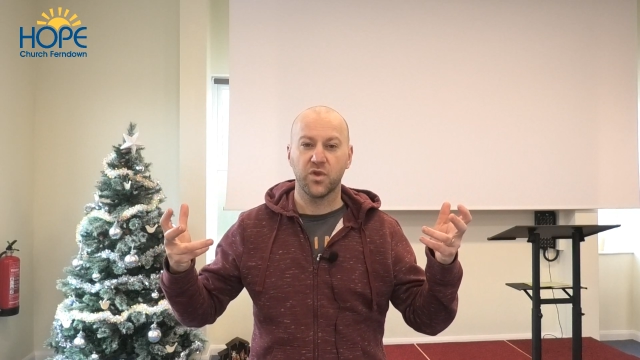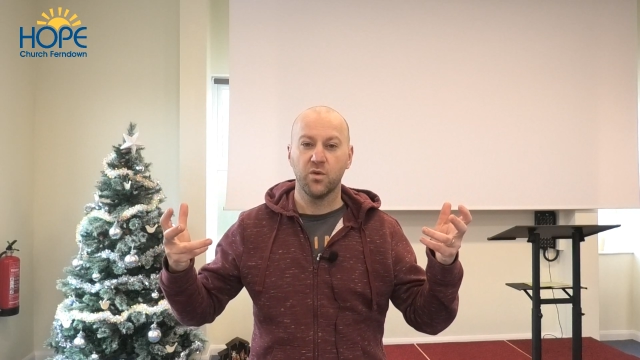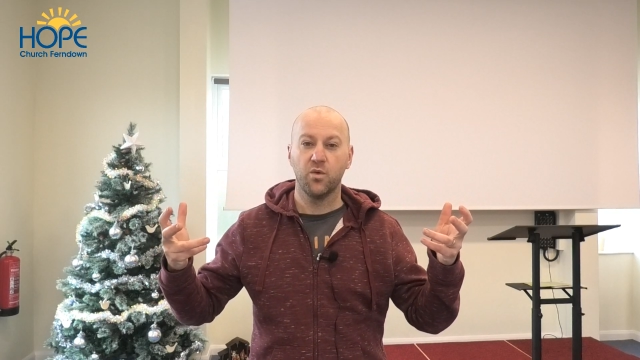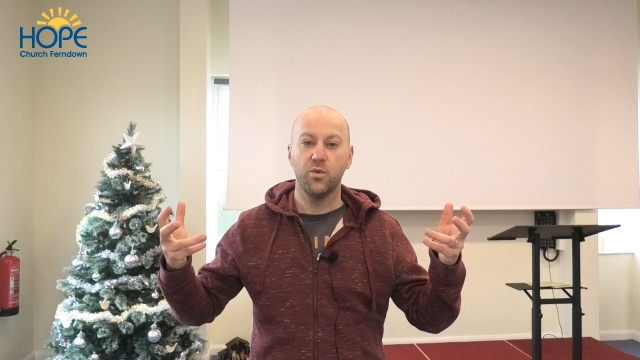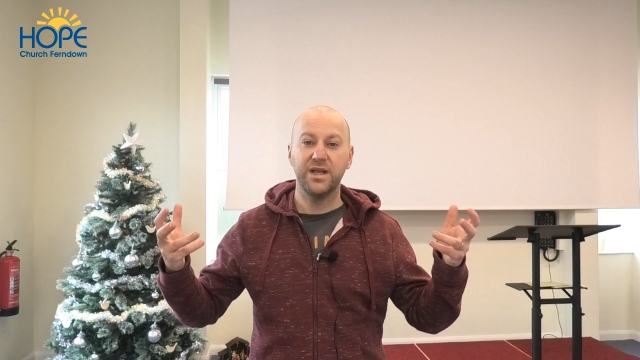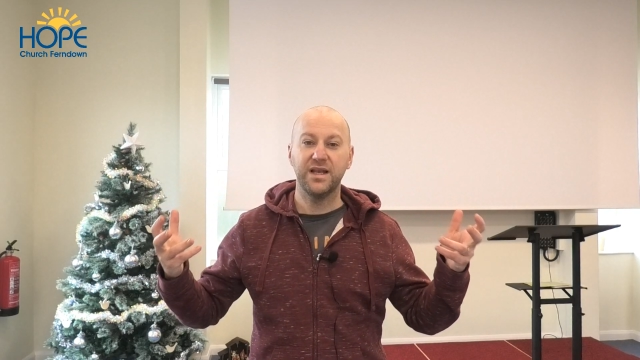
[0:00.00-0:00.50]

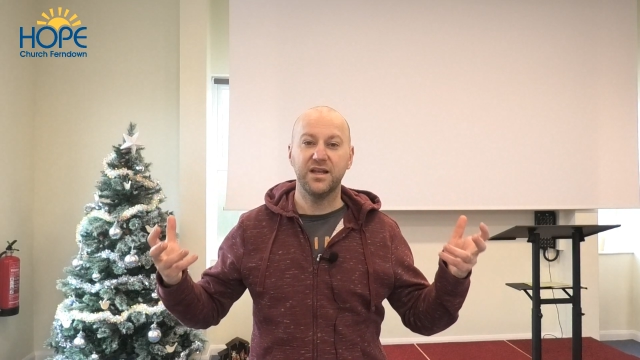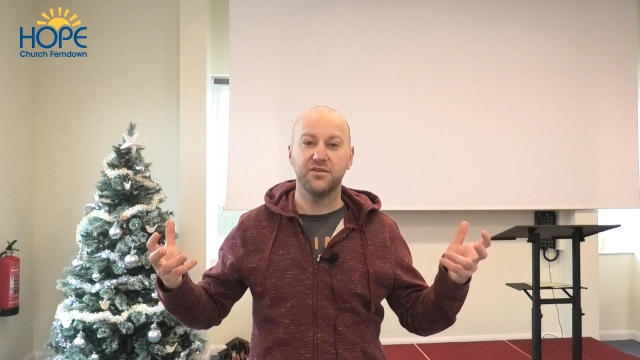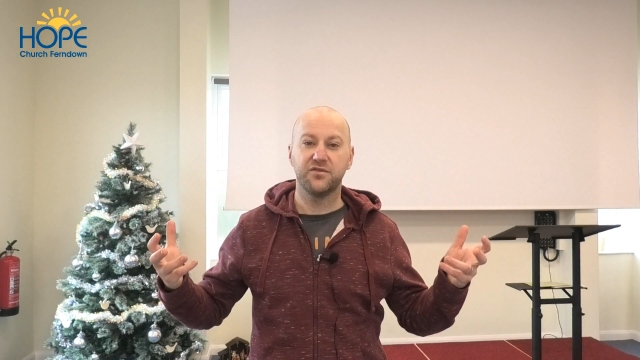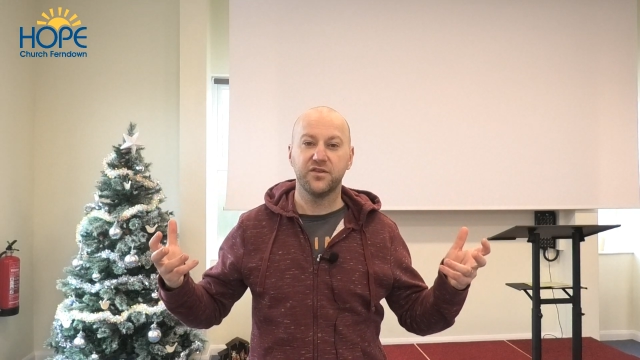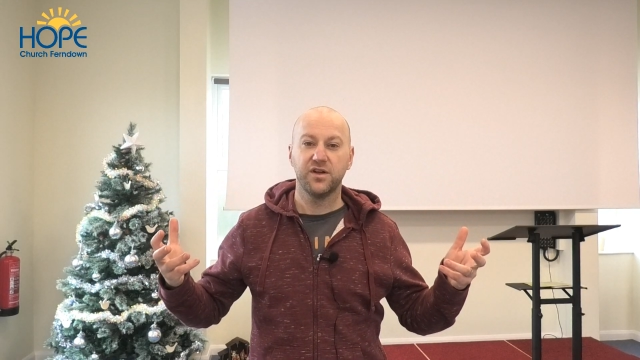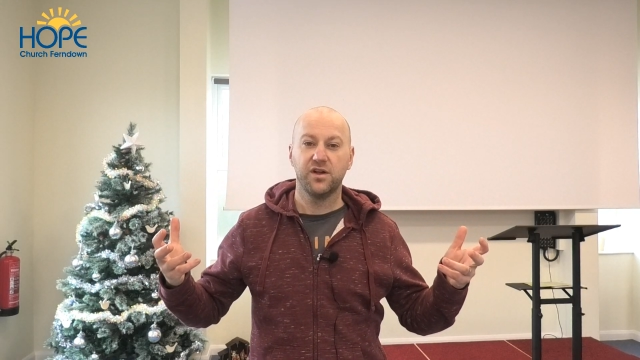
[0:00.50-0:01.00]
well, we
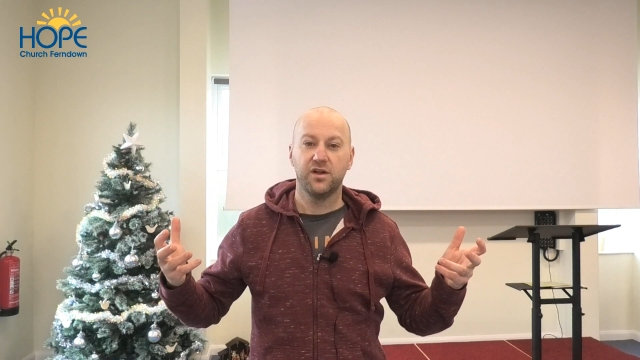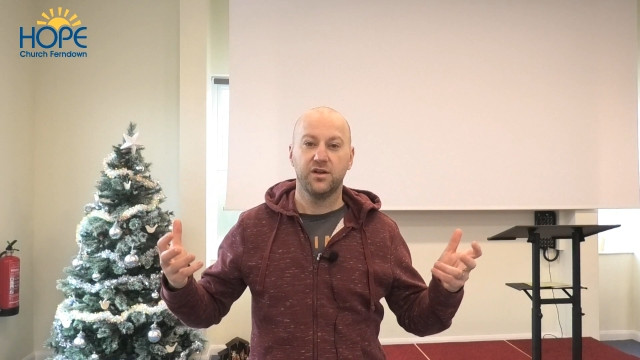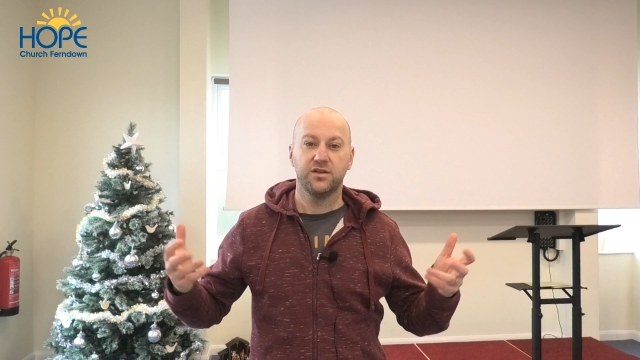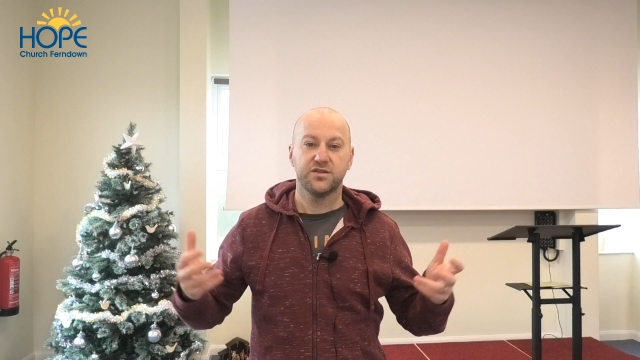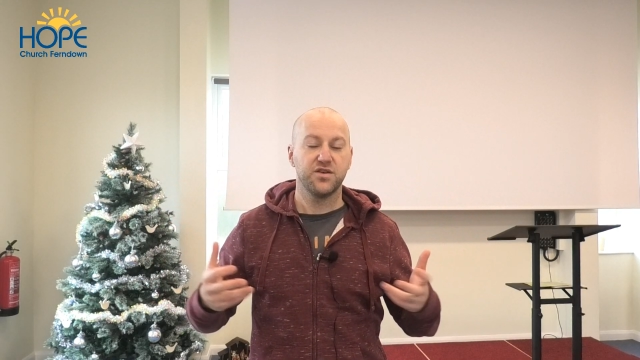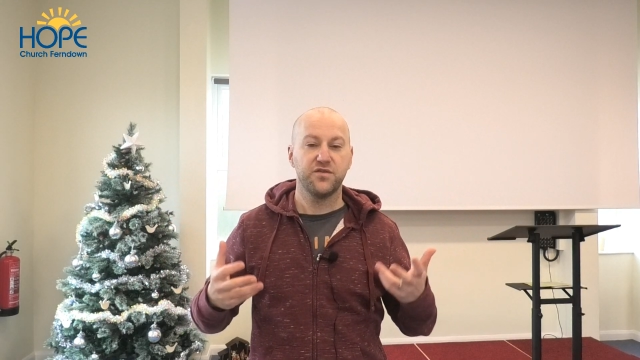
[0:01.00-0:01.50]
live
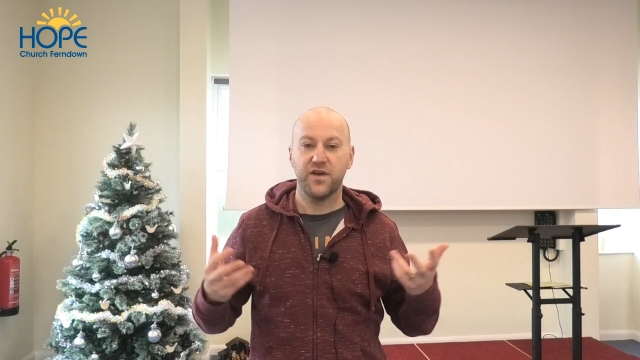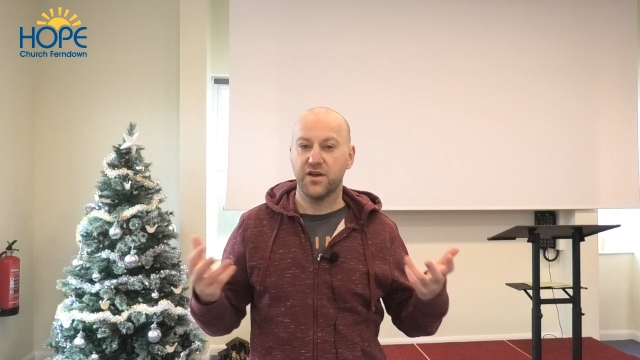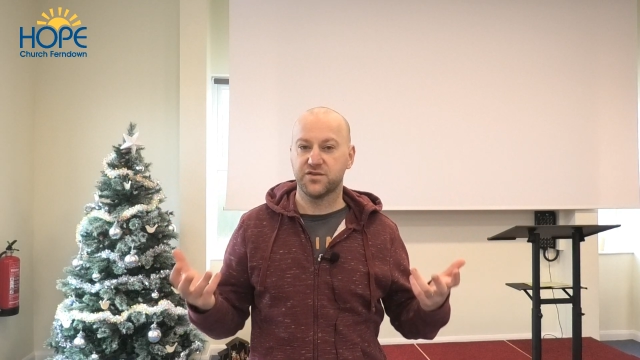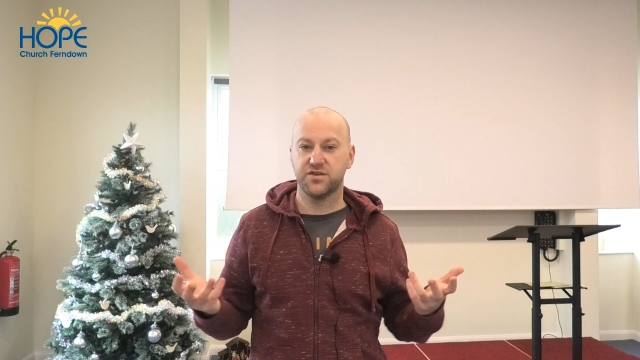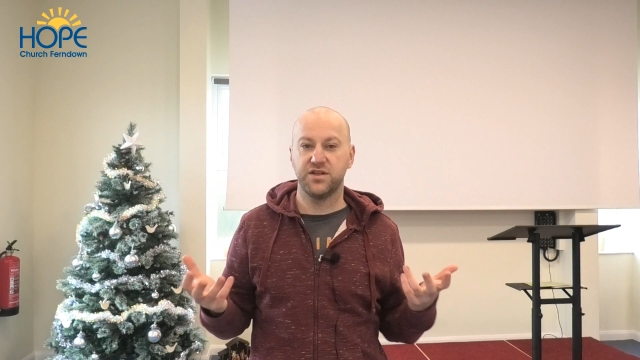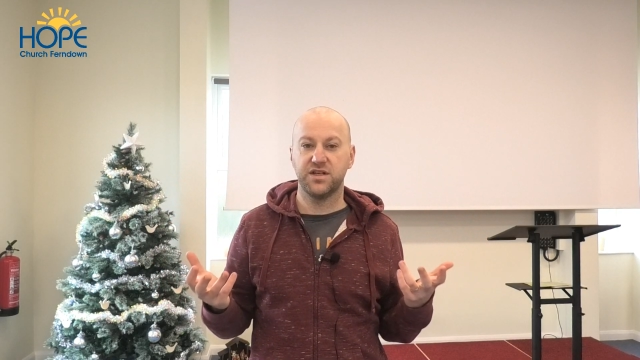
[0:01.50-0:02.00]

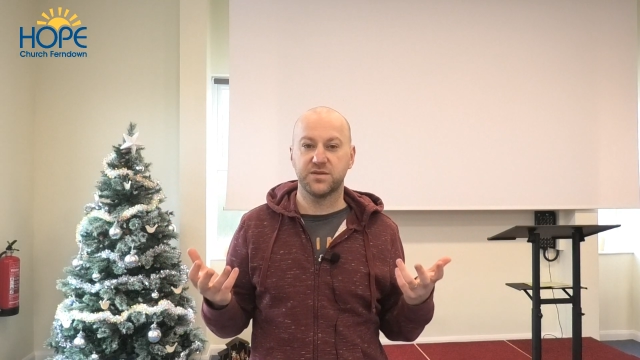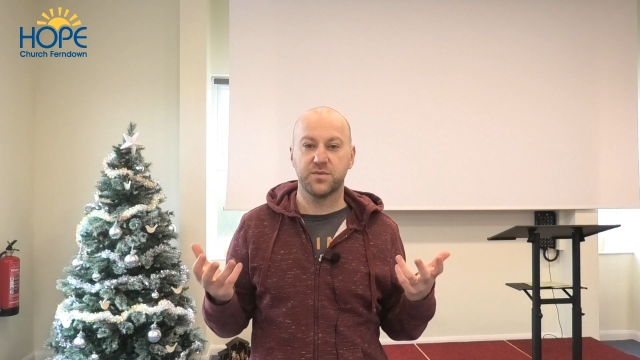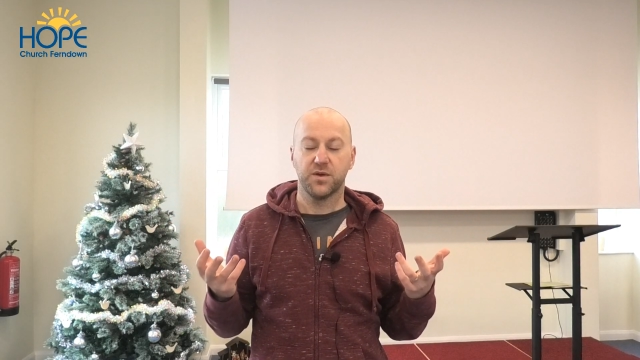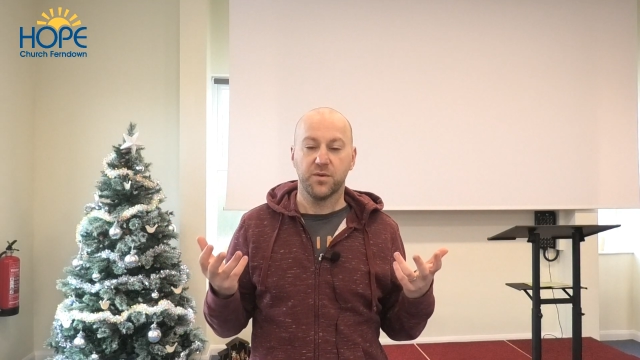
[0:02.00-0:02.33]
2,000 years